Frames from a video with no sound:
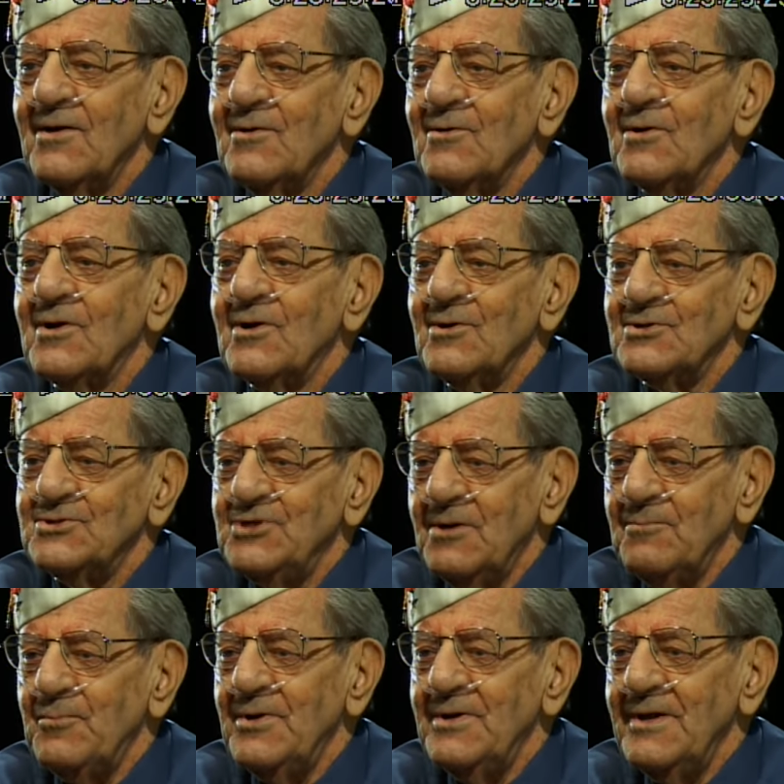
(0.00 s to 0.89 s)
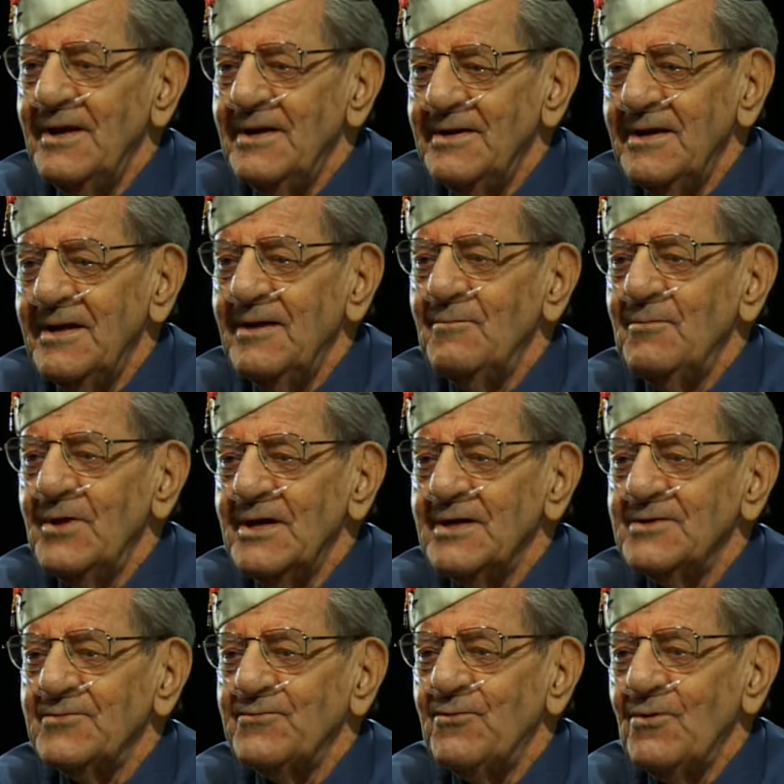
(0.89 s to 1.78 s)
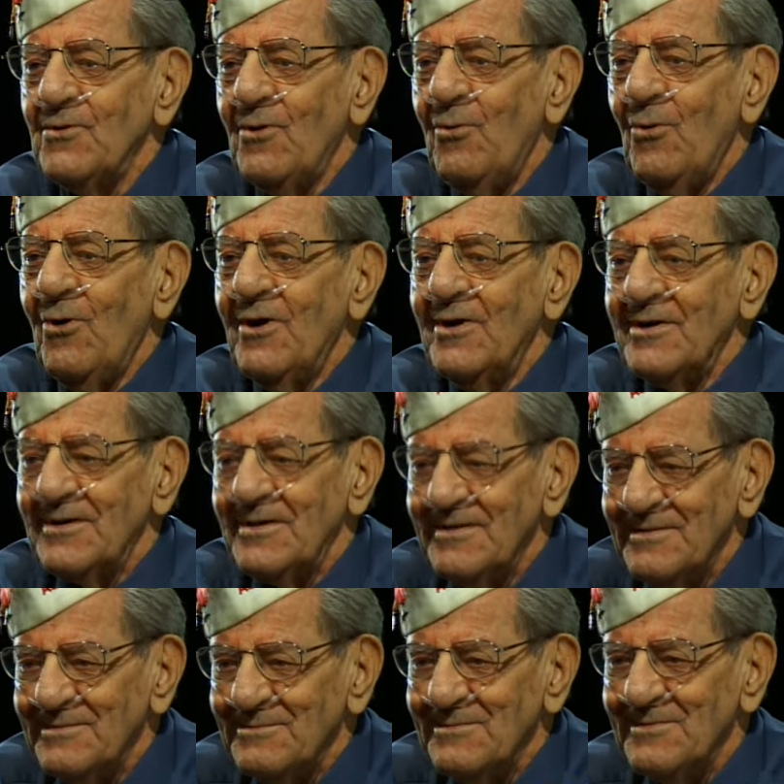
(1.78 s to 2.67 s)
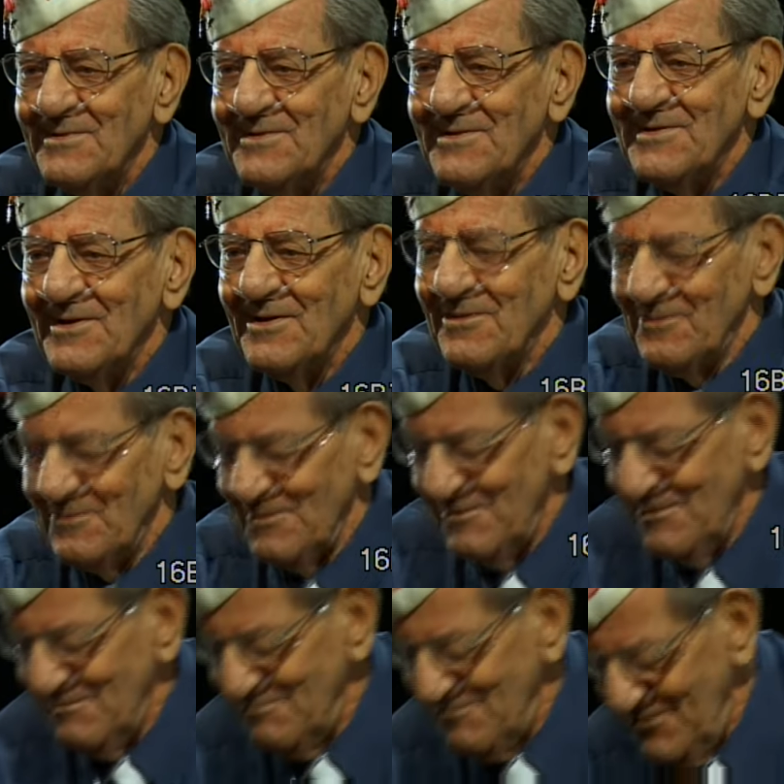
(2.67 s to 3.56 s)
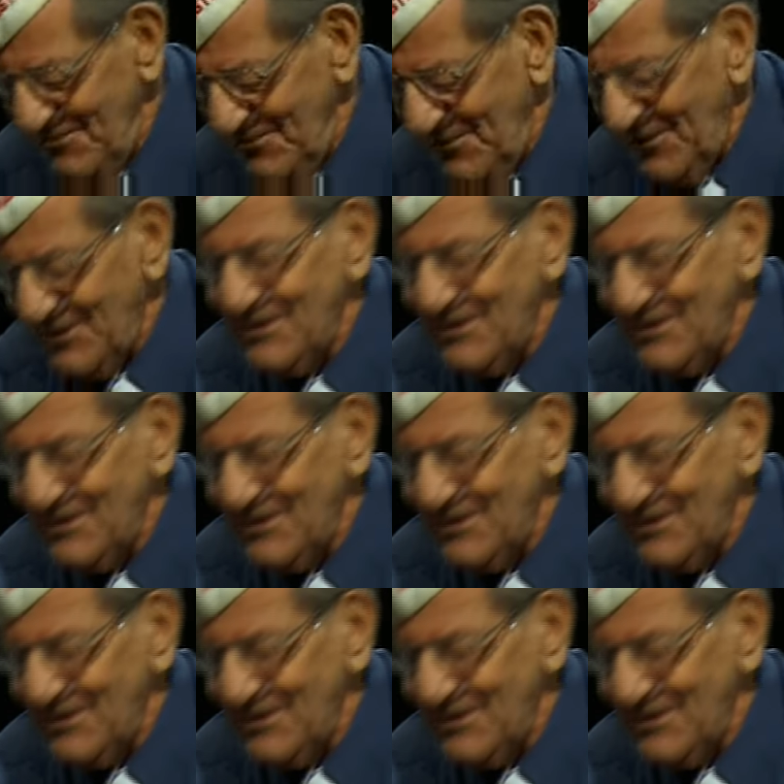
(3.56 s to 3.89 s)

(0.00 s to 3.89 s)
jump in that damn thing, it's full of water, like that.